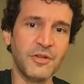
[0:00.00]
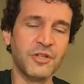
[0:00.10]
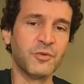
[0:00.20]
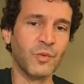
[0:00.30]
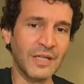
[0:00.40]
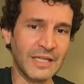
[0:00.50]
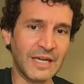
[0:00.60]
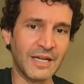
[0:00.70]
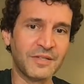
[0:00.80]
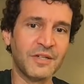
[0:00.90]
It's really
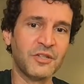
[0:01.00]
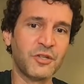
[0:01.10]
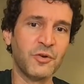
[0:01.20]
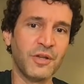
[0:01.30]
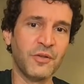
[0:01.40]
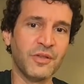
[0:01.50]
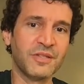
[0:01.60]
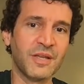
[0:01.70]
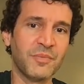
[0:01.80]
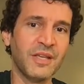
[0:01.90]
nice, and it's showing you that
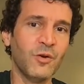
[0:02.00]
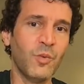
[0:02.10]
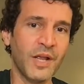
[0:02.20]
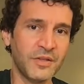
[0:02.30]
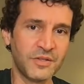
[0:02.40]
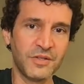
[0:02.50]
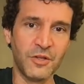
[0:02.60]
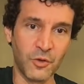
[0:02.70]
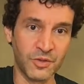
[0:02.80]
something awaits you.